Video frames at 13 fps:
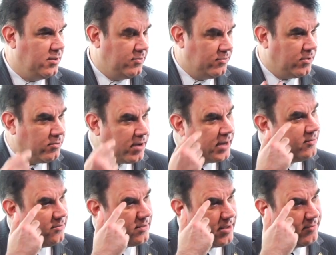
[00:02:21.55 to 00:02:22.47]
It's the
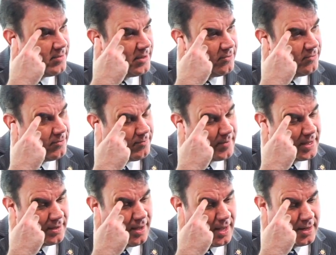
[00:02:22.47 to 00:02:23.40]
greatest theft in the history of
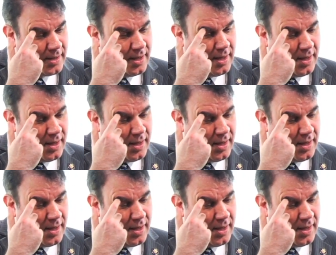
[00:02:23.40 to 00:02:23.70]
mankind.